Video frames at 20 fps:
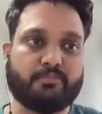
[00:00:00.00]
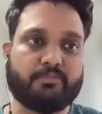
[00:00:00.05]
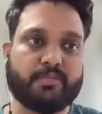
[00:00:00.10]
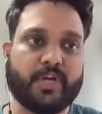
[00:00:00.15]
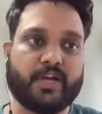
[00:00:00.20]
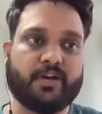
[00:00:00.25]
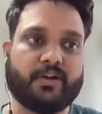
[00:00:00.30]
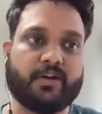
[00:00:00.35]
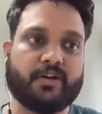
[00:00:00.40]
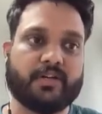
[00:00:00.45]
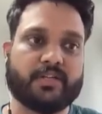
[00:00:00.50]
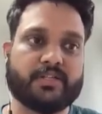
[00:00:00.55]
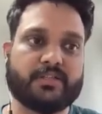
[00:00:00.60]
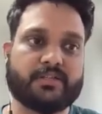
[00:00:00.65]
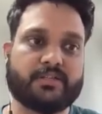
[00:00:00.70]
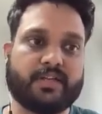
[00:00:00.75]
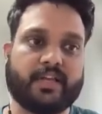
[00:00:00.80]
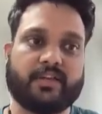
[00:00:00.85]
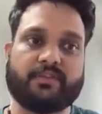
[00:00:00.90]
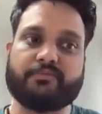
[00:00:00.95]

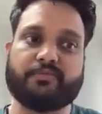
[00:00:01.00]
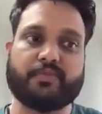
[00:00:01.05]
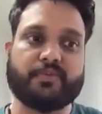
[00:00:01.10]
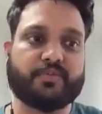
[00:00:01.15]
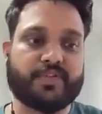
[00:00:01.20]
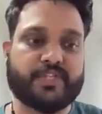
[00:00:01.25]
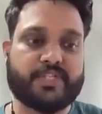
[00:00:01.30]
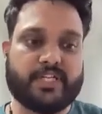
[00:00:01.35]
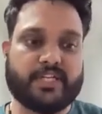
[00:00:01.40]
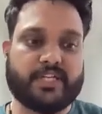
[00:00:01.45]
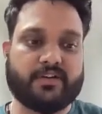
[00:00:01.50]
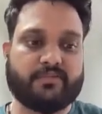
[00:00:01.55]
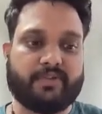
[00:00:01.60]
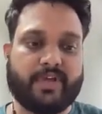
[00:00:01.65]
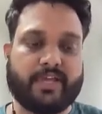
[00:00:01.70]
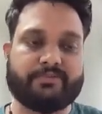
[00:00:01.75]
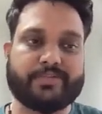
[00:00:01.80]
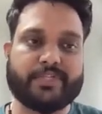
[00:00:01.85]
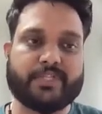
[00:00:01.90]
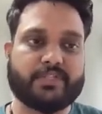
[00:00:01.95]
because in 4G or
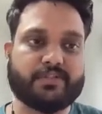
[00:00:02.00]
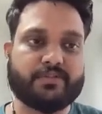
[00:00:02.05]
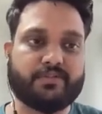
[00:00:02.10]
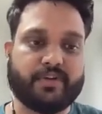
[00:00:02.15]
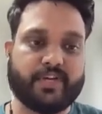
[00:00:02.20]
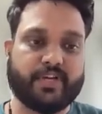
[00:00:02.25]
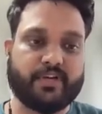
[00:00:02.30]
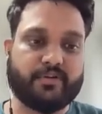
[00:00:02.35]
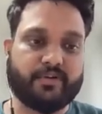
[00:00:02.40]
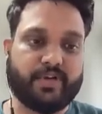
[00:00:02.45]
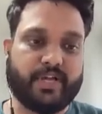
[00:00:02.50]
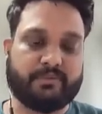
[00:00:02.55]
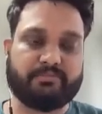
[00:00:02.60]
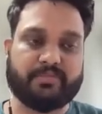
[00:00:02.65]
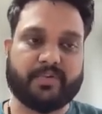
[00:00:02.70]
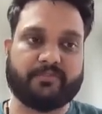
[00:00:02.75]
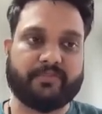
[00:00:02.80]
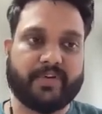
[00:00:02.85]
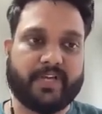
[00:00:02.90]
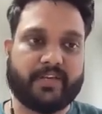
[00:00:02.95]
5G it's going to
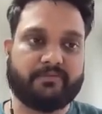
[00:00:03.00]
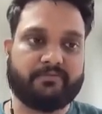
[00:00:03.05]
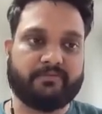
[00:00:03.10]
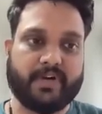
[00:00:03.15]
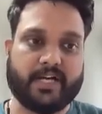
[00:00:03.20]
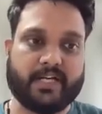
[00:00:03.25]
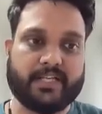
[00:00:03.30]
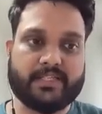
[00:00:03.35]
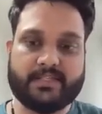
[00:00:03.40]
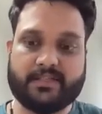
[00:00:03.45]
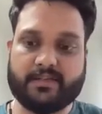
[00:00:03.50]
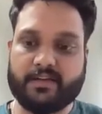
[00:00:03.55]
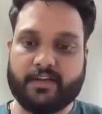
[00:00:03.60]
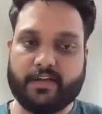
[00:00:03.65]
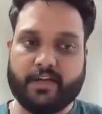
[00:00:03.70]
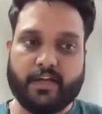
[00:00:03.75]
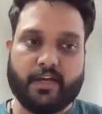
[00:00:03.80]
happen very fast.